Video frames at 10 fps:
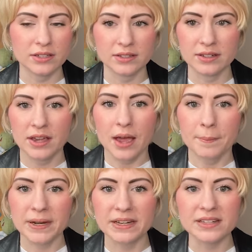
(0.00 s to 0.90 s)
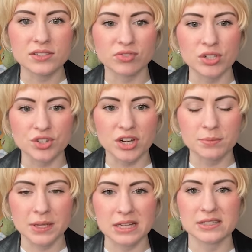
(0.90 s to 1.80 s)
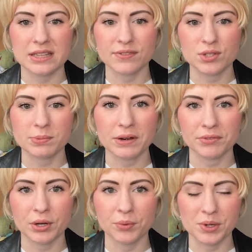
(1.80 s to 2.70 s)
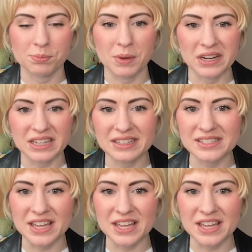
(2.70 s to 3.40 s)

and, but it is frustrating because if you spend real world money to